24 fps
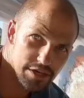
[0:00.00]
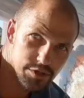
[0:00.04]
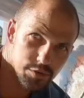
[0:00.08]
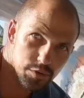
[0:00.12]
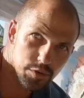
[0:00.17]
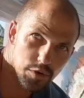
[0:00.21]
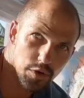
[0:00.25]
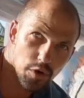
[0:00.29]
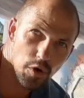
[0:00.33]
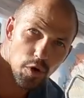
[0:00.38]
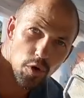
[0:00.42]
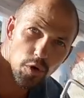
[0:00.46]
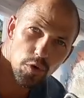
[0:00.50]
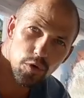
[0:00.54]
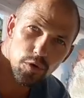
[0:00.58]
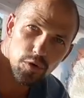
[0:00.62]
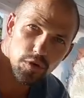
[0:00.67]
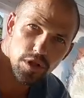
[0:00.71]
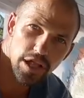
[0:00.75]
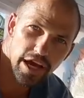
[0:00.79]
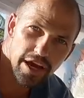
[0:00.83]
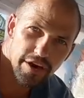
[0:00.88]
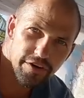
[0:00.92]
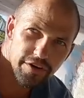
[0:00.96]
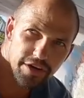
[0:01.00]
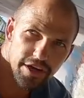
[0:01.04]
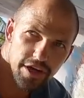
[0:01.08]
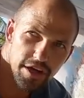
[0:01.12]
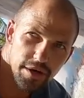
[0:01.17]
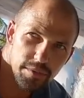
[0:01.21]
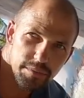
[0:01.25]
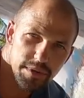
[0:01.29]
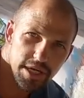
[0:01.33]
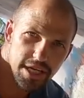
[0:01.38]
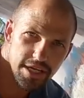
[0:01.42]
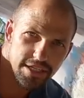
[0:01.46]
actual hole
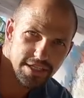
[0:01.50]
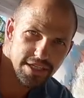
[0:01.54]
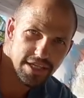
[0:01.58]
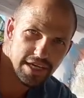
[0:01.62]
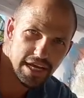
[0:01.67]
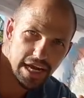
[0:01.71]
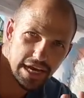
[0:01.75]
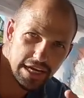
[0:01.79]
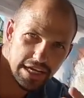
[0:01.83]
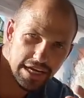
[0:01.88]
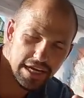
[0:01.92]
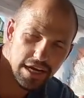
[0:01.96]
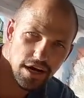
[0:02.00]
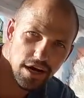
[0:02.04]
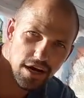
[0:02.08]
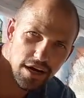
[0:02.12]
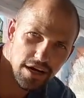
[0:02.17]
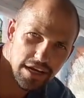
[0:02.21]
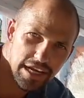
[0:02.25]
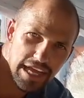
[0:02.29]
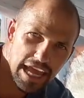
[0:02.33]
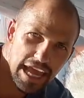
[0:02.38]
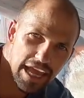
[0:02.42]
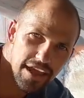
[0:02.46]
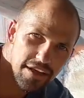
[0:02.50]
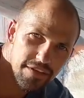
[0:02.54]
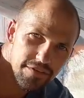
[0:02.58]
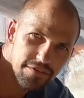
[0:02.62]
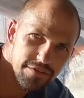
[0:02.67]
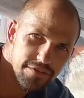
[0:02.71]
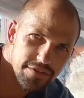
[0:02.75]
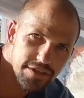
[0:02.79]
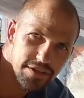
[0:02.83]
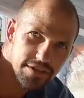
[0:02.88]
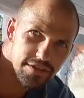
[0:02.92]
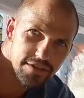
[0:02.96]
area because it kind of
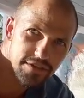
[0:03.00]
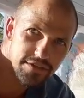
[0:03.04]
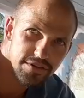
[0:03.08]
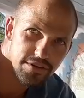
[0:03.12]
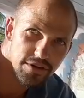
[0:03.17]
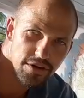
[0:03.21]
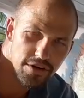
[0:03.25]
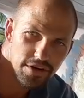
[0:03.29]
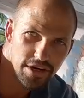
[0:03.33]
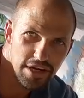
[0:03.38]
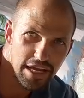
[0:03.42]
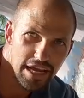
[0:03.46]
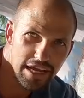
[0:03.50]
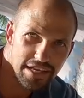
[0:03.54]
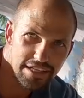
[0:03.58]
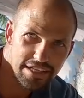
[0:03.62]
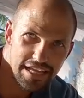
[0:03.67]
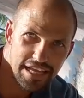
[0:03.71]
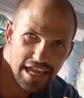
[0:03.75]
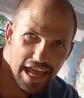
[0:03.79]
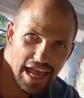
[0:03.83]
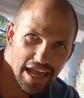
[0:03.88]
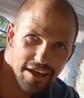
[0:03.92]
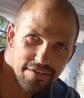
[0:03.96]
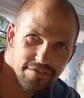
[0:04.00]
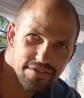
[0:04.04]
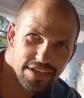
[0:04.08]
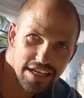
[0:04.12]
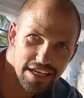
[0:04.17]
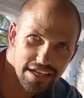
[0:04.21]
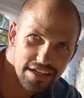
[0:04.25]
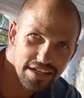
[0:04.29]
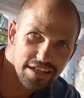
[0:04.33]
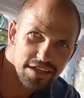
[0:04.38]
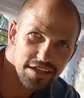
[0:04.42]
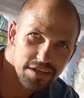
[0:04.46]
concaved, or it caved
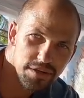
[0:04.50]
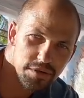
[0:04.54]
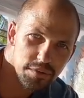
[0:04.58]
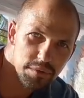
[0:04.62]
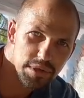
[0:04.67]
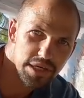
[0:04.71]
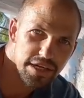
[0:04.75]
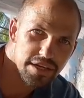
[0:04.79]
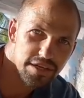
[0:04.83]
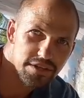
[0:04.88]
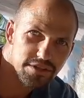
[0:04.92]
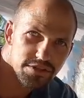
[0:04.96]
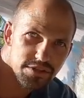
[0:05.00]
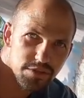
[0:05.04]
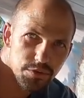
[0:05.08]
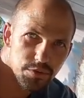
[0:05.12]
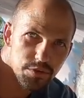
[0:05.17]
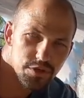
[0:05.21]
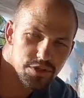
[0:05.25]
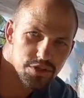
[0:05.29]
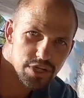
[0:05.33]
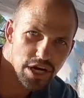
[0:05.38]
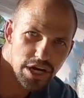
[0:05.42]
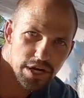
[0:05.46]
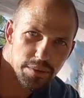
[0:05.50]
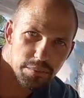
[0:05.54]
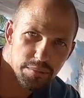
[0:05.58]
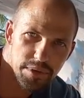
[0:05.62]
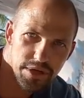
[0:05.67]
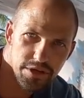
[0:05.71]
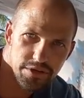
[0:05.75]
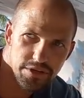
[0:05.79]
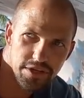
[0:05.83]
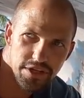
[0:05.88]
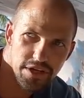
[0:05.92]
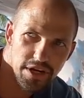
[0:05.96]
in a little bit, so we're trying to
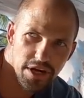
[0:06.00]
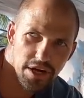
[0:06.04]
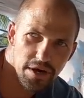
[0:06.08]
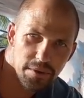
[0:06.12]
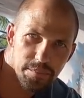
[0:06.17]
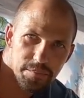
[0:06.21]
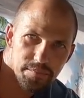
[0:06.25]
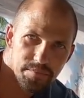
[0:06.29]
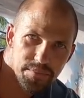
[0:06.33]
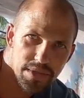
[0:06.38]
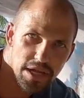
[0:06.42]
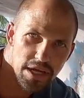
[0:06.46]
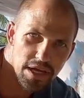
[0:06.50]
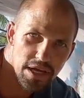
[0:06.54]
build it up.